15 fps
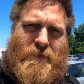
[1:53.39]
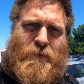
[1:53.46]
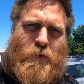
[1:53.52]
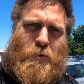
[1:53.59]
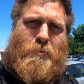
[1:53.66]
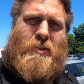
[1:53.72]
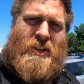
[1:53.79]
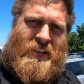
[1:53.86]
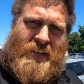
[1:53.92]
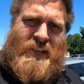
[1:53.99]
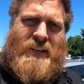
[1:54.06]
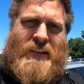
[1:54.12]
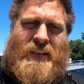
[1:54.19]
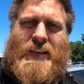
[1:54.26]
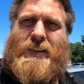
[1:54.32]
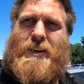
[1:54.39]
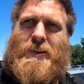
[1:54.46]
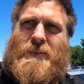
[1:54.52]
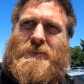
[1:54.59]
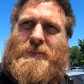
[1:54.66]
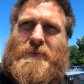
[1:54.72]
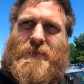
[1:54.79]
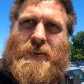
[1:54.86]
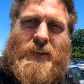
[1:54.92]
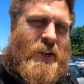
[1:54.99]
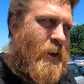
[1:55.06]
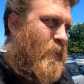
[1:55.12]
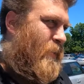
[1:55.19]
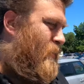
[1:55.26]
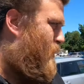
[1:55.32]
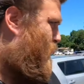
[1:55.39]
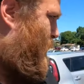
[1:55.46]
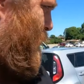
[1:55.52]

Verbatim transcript: formerly dogs of Dakota. So